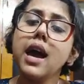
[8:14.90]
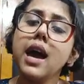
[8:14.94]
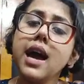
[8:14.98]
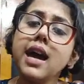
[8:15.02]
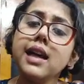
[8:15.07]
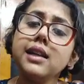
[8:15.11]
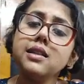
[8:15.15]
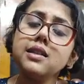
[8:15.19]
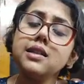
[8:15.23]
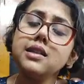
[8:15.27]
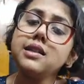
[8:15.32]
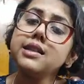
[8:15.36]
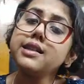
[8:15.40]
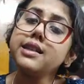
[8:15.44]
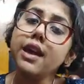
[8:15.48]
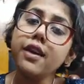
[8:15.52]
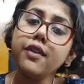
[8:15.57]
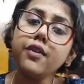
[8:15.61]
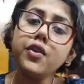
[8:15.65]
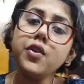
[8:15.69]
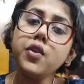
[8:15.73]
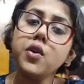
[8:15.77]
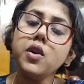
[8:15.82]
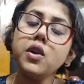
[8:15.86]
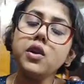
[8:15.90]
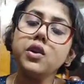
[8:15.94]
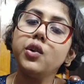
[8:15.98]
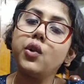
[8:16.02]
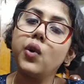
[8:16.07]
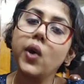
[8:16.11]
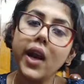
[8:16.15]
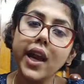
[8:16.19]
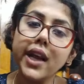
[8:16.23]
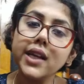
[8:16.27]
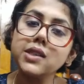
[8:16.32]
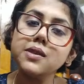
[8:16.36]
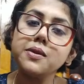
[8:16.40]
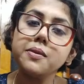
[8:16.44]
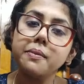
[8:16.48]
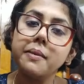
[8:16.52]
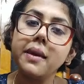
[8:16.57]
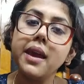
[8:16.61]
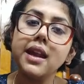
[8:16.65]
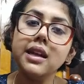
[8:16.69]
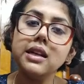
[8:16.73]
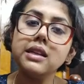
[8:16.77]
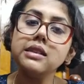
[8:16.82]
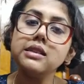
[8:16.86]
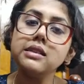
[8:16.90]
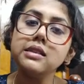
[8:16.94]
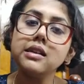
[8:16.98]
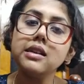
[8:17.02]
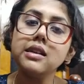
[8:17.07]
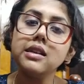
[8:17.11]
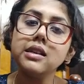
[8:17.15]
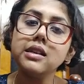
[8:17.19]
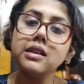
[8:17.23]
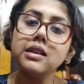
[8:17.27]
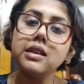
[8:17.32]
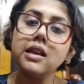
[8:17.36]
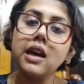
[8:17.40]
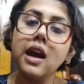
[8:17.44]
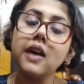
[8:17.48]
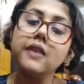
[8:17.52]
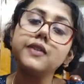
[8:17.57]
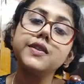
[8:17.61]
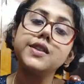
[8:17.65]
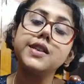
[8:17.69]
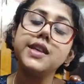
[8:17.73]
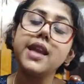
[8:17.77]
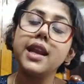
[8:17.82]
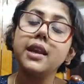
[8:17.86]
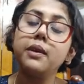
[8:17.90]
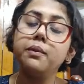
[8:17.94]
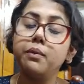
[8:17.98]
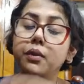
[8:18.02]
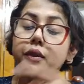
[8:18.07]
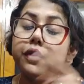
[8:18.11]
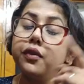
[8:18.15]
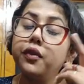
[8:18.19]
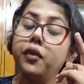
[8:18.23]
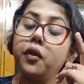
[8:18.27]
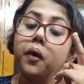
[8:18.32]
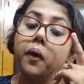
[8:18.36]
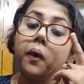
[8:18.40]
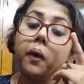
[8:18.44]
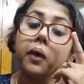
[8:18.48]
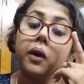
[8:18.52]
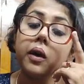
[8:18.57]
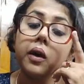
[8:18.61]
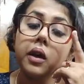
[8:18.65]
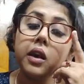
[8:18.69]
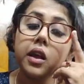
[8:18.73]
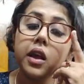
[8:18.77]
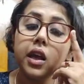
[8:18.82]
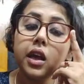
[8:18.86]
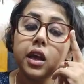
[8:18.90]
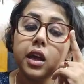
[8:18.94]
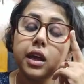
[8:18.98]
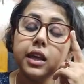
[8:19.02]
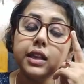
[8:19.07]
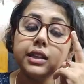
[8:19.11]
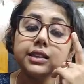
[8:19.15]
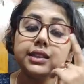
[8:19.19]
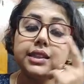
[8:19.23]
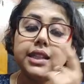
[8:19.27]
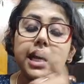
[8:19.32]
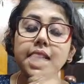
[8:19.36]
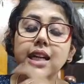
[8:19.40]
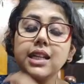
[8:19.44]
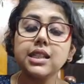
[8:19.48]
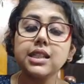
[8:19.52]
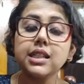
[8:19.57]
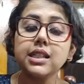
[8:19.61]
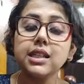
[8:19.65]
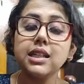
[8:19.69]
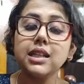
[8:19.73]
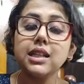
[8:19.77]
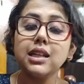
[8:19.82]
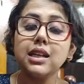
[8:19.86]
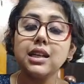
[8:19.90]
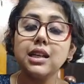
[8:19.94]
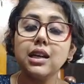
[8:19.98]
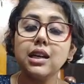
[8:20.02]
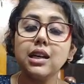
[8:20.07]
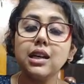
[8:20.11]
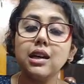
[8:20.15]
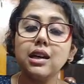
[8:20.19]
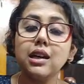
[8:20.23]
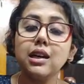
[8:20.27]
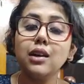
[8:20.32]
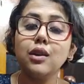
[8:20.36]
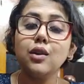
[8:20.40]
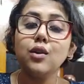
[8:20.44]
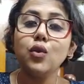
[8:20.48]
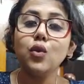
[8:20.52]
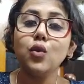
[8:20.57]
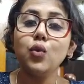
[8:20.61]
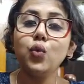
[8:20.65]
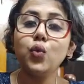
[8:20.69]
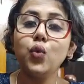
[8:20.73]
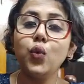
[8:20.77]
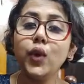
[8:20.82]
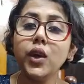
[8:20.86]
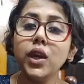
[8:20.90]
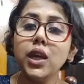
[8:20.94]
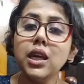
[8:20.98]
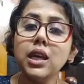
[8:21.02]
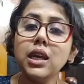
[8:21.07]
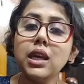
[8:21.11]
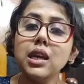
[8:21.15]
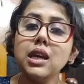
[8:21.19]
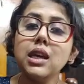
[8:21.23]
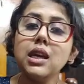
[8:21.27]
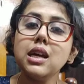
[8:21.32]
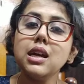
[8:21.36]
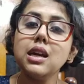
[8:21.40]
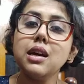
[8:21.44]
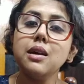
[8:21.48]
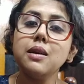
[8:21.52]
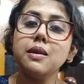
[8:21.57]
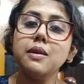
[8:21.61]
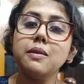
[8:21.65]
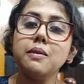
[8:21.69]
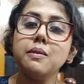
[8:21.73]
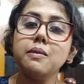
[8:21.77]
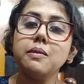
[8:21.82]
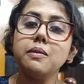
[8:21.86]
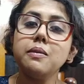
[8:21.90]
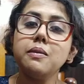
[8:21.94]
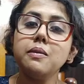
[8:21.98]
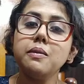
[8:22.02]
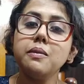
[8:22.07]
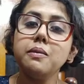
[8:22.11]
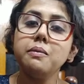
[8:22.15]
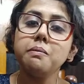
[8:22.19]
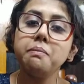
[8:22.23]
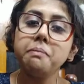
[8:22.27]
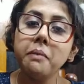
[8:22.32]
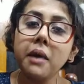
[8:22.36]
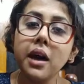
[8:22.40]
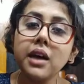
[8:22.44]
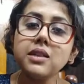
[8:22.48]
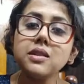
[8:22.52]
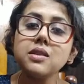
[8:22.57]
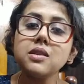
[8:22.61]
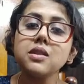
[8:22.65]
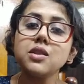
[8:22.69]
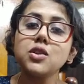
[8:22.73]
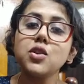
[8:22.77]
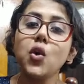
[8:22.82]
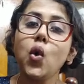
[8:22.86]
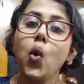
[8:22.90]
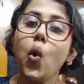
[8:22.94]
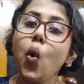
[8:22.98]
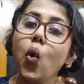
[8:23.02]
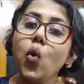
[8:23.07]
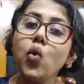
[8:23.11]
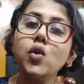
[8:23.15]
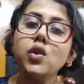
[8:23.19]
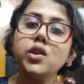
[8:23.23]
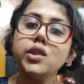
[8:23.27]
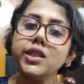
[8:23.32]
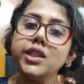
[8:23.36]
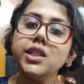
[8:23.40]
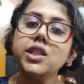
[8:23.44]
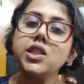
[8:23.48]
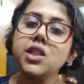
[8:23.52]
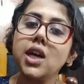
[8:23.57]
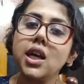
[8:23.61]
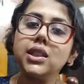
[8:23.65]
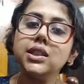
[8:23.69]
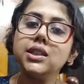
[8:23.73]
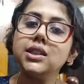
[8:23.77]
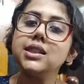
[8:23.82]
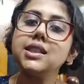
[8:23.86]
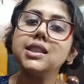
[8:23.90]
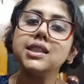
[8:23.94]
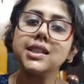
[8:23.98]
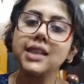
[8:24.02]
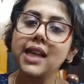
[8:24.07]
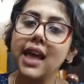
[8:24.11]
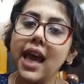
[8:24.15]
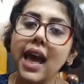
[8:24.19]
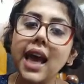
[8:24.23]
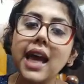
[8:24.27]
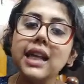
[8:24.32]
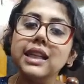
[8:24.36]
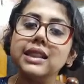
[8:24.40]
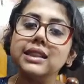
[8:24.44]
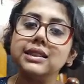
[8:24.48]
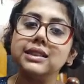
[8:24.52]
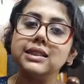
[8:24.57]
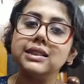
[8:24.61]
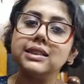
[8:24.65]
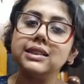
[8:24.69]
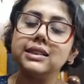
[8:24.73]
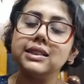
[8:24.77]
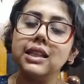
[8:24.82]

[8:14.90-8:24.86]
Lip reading: as several great men have said before, that we must hold each other's hand